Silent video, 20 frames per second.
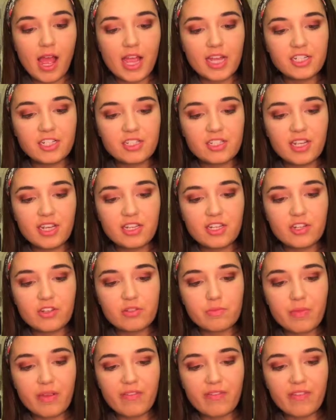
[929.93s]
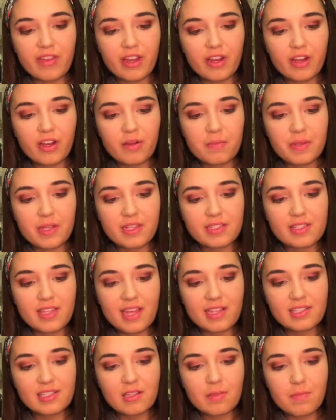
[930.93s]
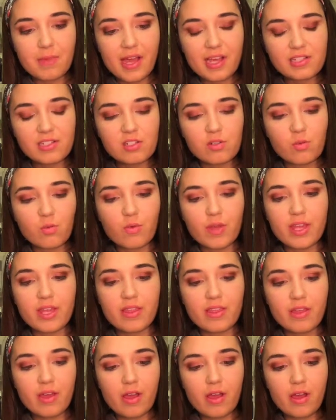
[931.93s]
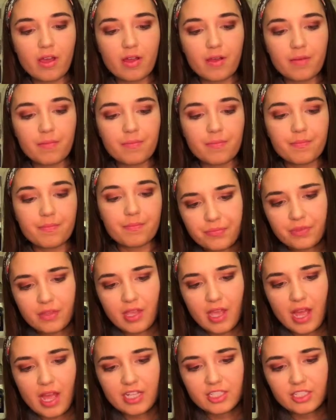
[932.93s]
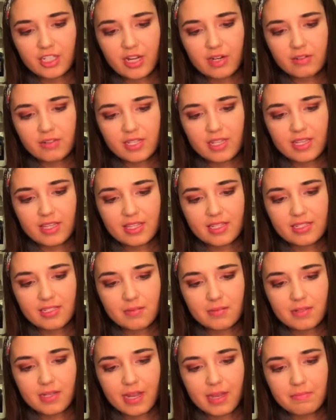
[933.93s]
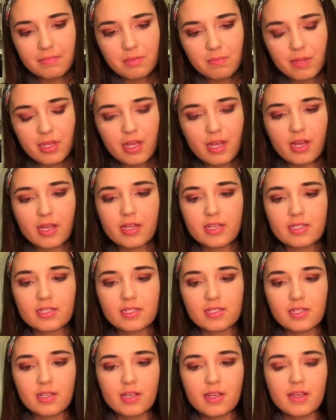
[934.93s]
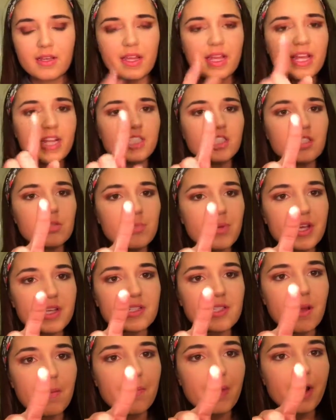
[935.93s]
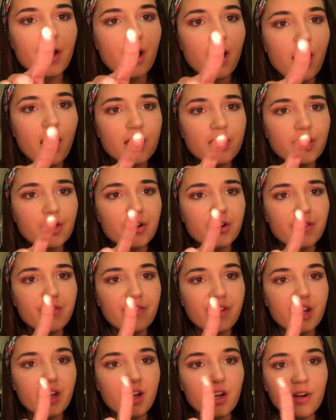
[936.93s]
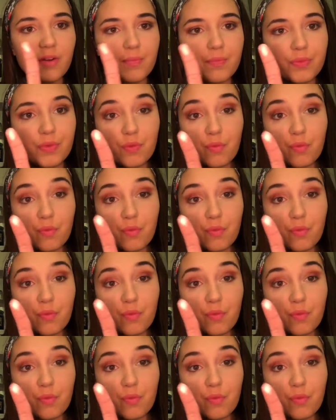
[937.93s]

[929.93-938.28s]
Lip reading: I just like to use my finger because that's the best with eyeshadows like this sometimes because it just picks up better on your finger.